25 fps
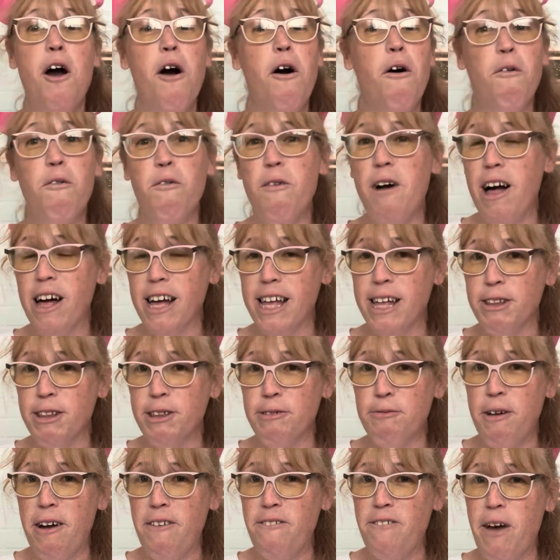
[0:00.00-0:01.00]
Welcome
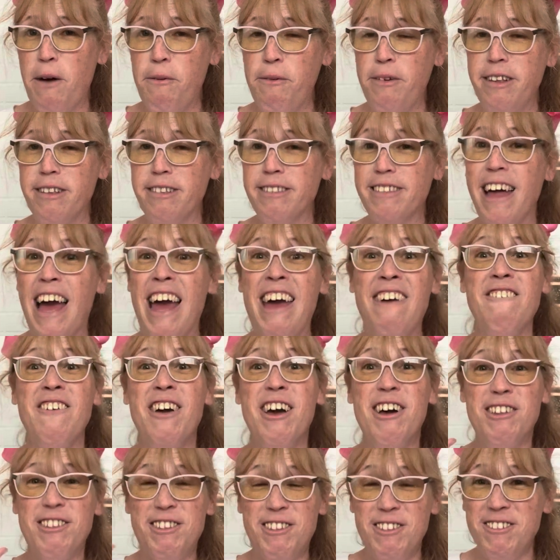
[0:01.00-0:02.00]
to my fabulous life.
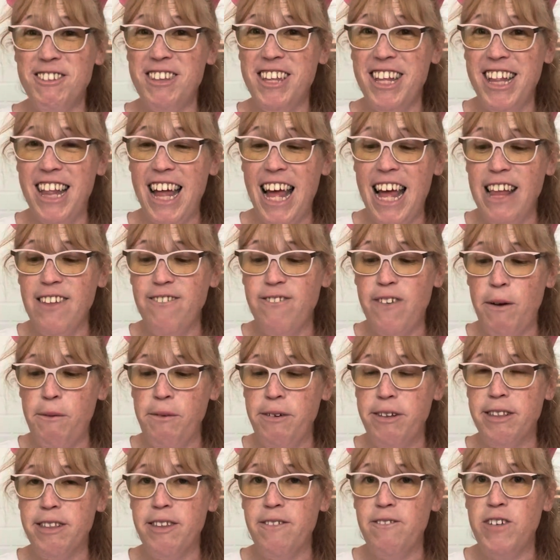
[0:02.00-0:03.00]
So today's
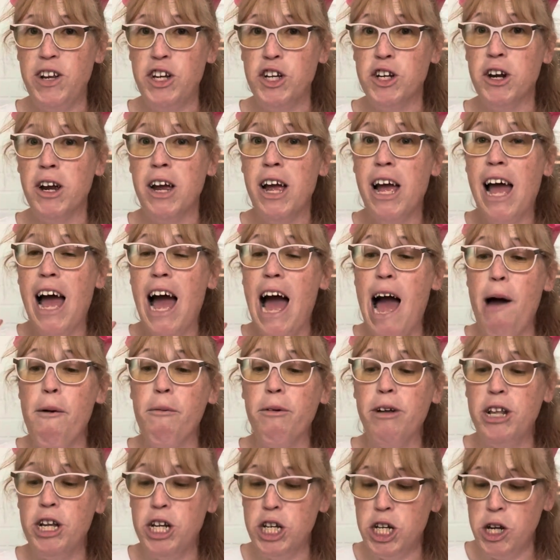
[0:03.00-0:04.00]
fabulous adventure, I'm
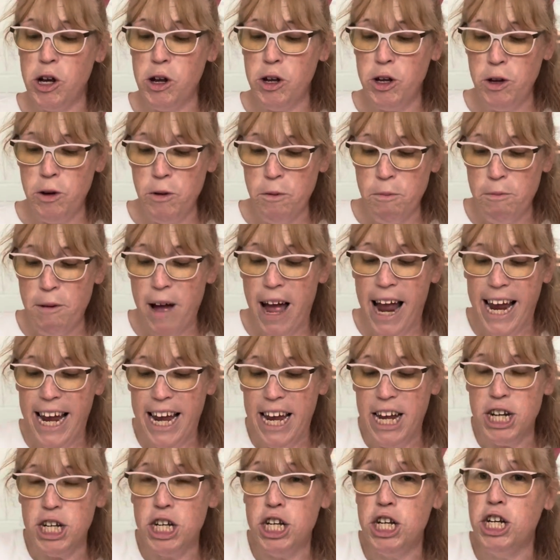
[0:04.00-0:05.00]
going to show you my
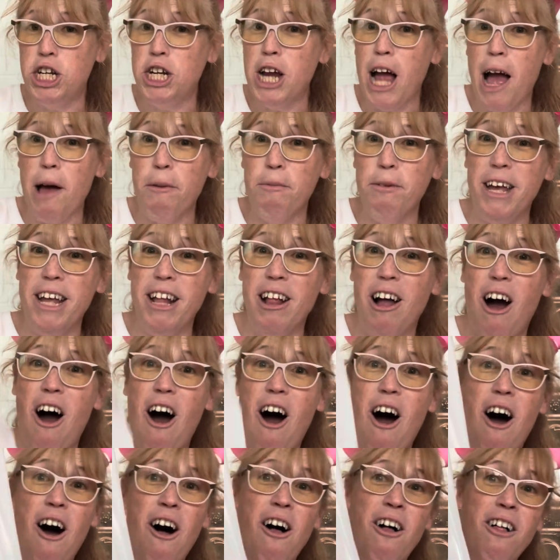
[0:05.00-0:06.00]
shopping
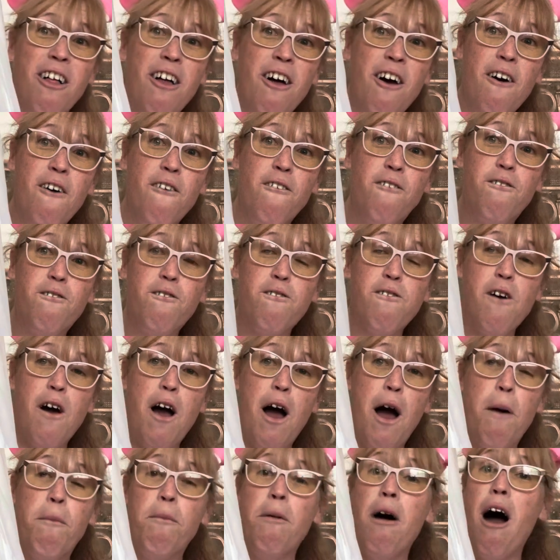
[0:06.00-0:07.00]
haul
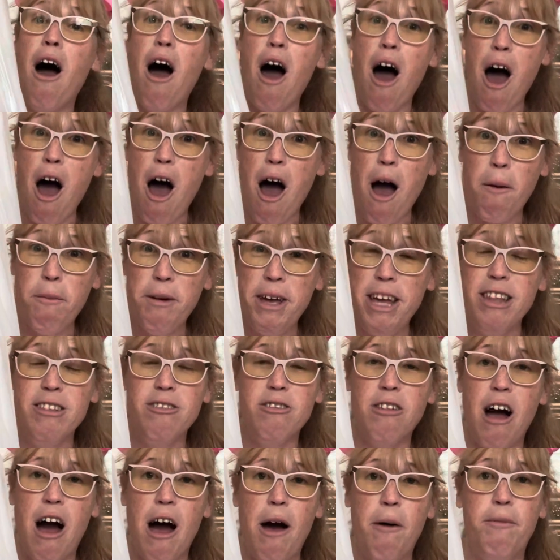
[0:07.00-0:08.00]
from Hobby
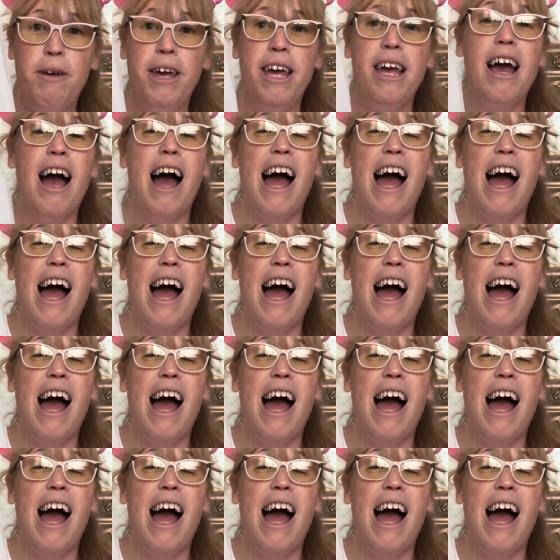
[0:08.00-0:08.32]
Lobby.